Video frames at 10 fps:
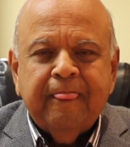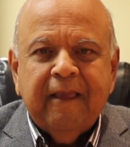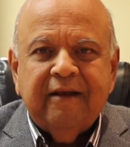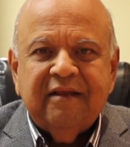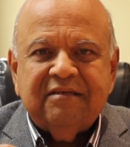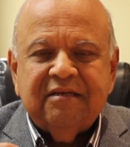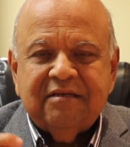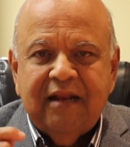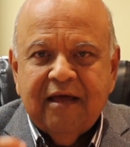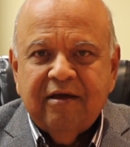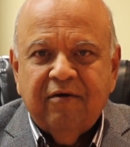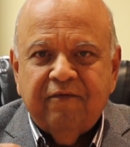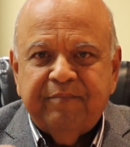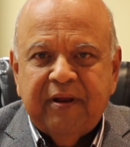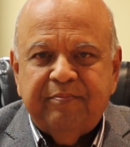It is this lack
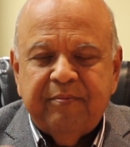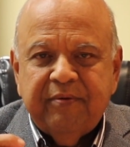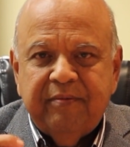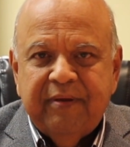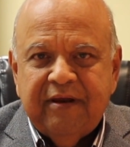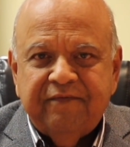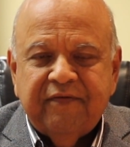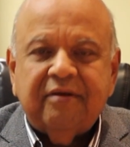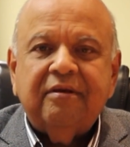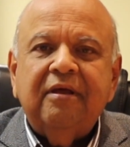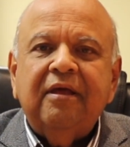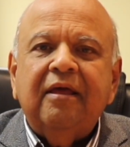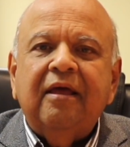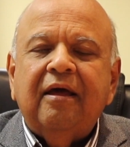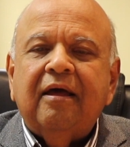of palpable benefit
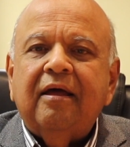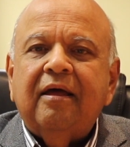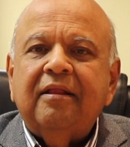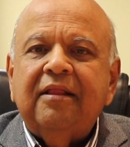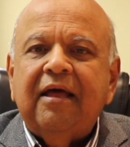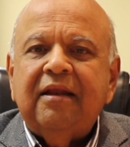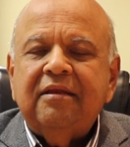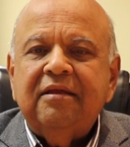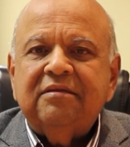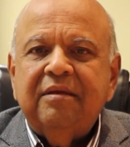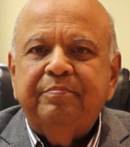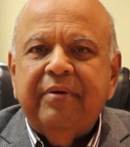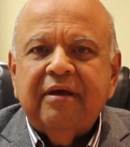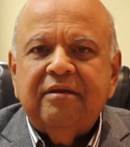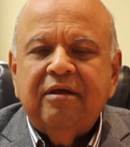that is
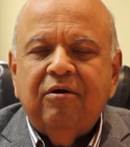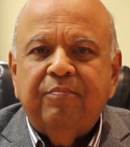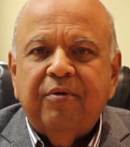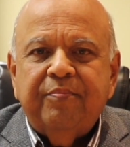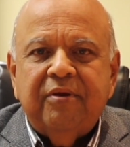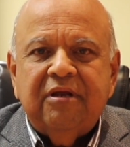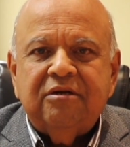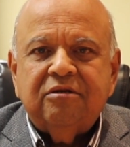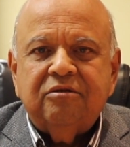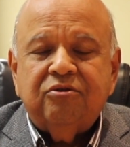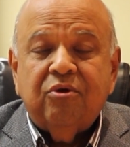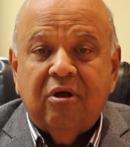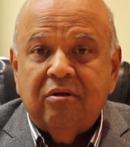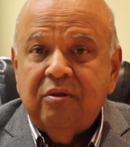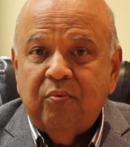impacting on populations
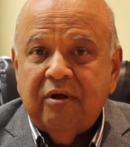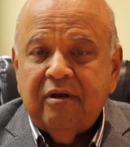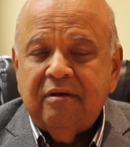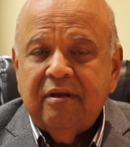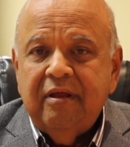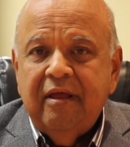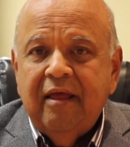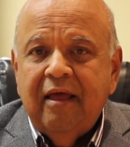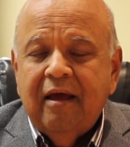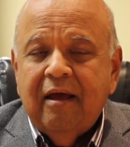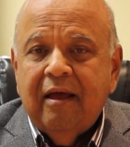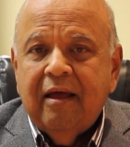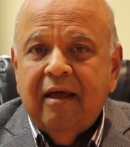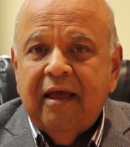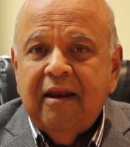throughout the world
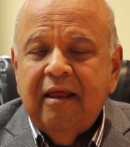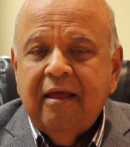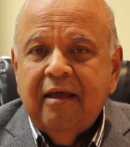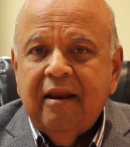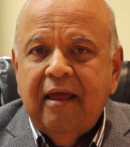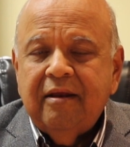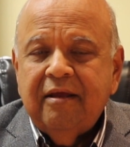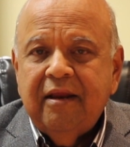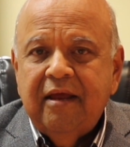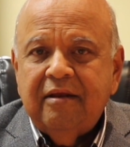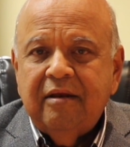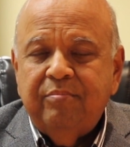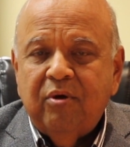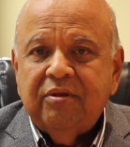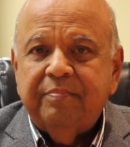and
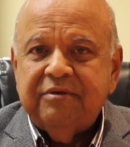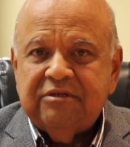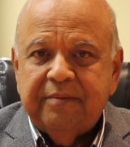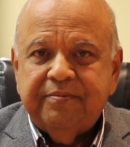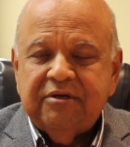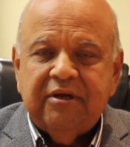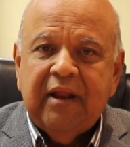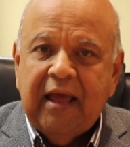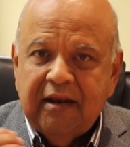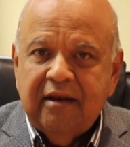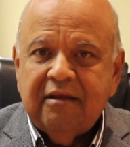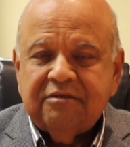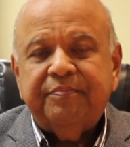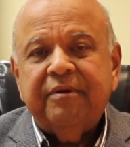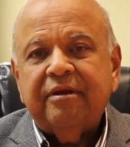created both a perception and an
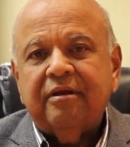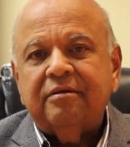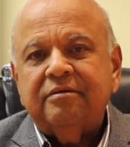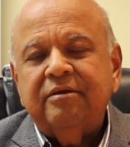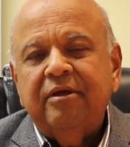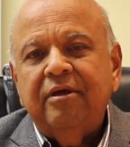experience